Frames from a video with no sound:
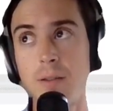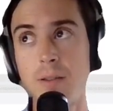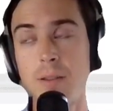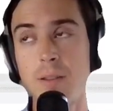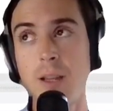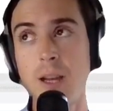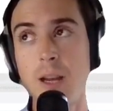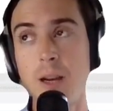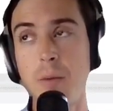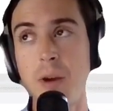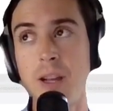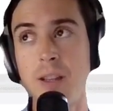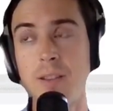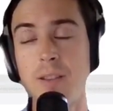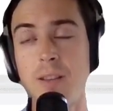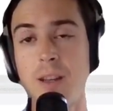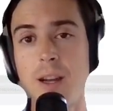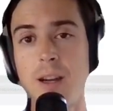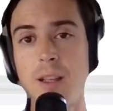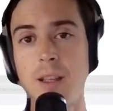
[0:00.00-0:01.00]
side by
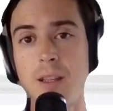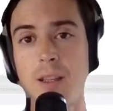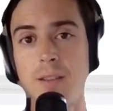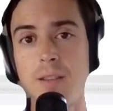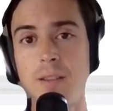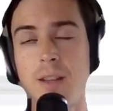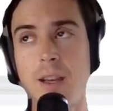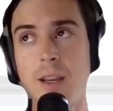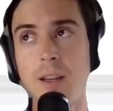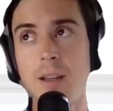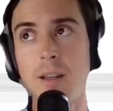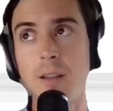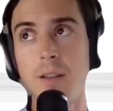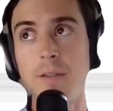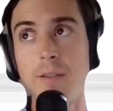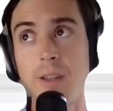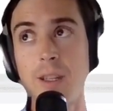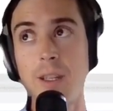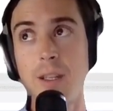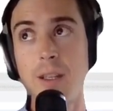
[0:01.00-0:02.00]
side
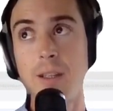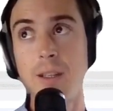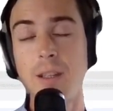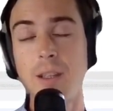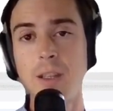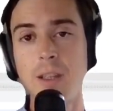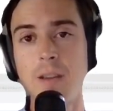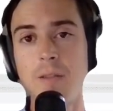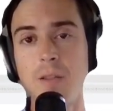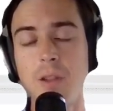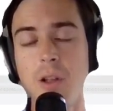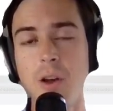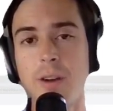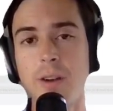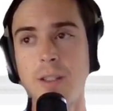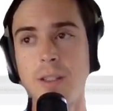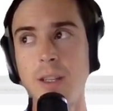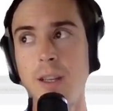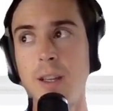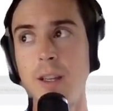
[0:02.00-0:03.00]
consecutively that they've
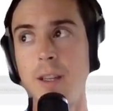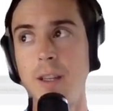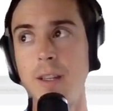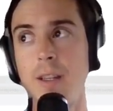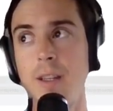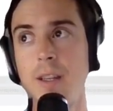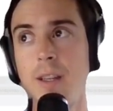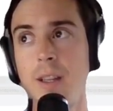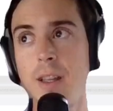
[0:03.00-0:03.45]
logged in.